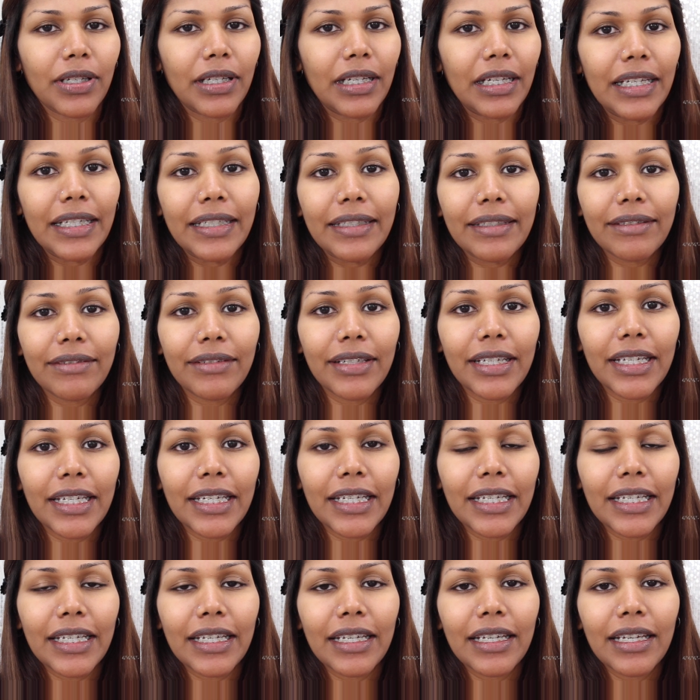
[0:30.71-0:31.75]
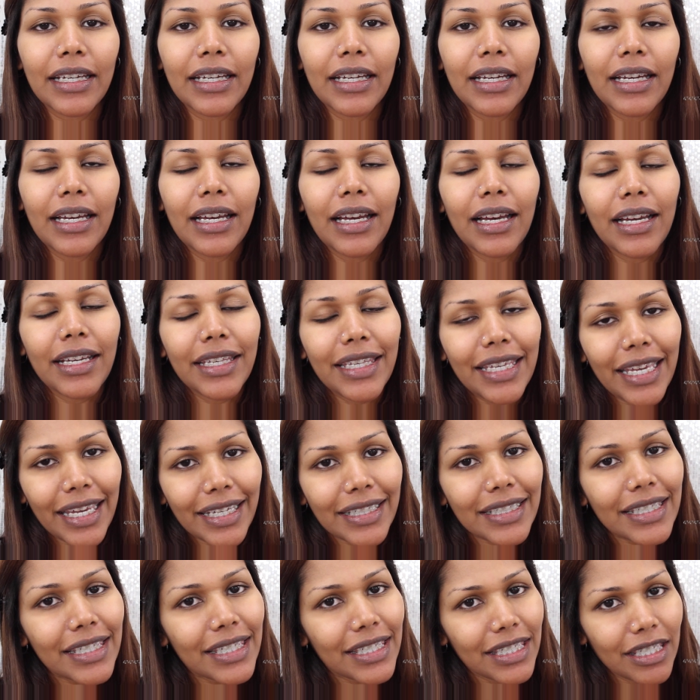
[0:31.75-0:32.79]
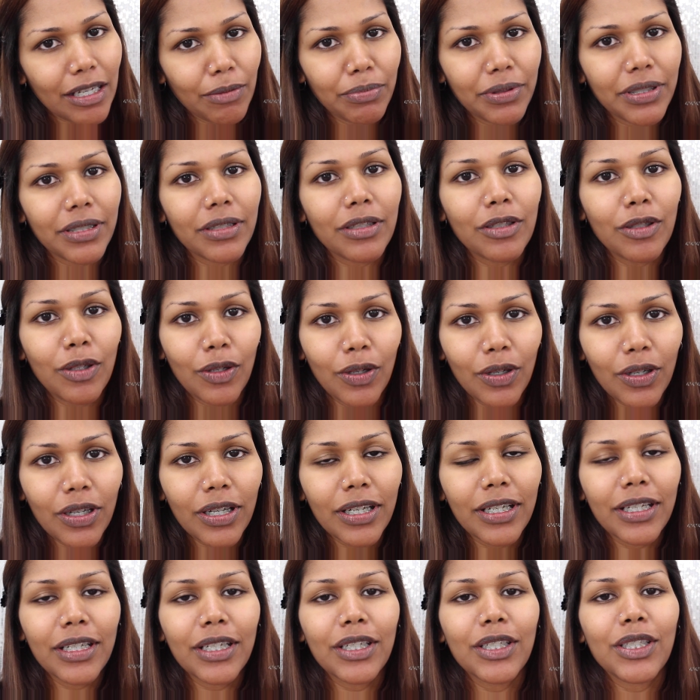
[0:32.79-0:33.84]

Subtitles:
glittery, yet subtle look.